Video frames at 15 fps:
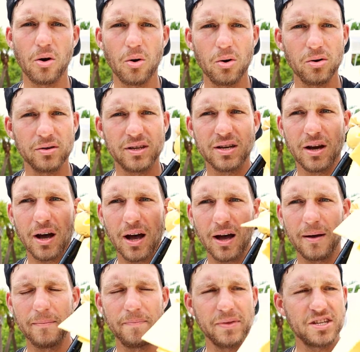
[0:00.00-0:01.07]
Hold
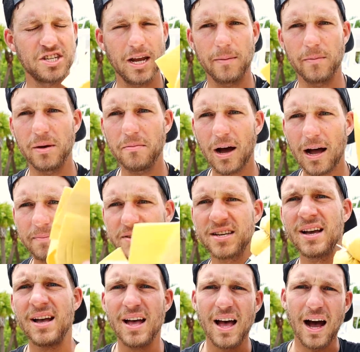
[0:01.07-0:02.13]
chamois mops.
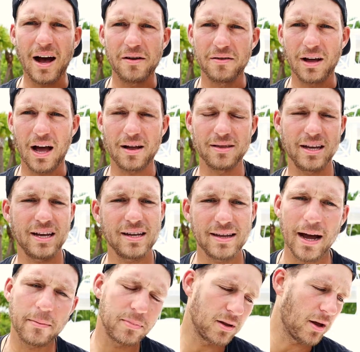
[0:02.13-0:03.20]
I'll link it
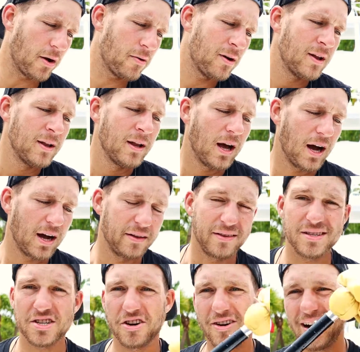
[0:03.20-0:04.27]
down below.
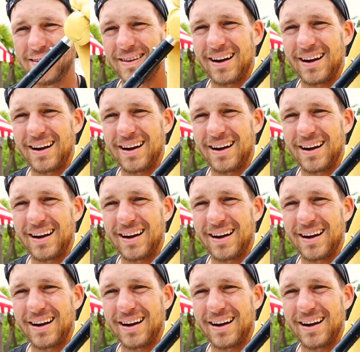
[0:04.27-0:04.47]
These are great.